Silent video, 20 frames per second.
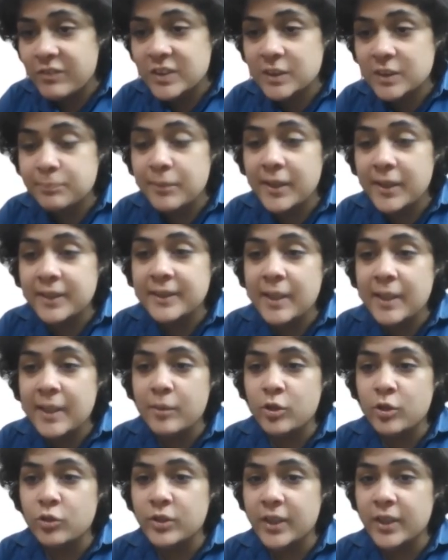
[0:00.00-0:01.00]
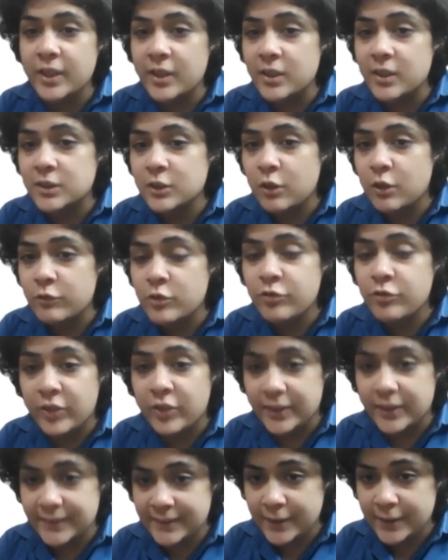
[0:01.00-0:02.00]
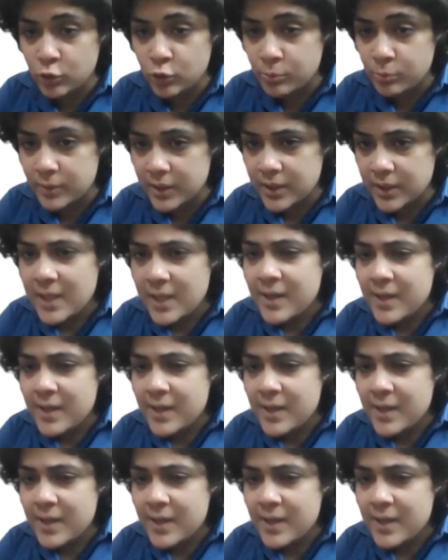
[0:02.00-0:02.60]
whispered them into the ears of the first human.